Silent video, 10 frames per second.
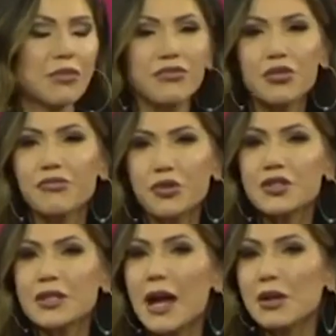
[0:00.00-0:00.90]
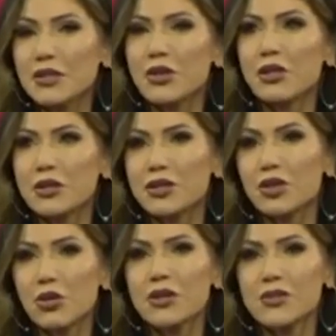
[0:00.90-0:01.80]
But for the first time, I started to
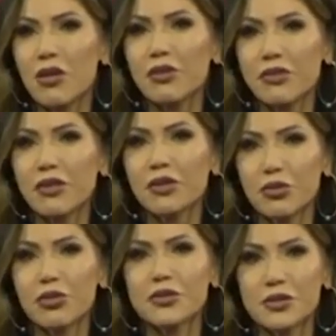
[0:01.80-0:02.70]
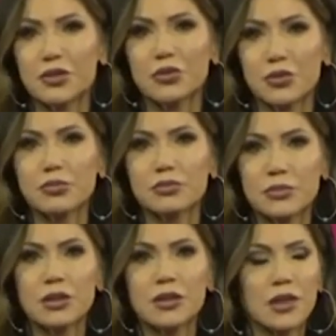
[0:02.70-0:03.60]
notice all of the little girls in the room
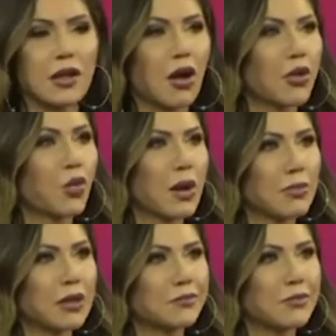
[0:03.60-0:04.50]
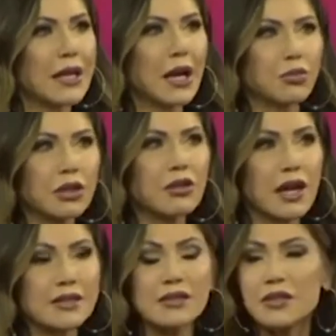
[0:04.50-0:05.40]
and all the women. And I
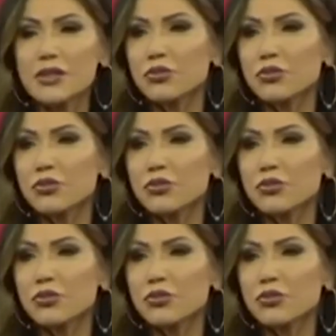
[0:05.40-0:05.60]
realized that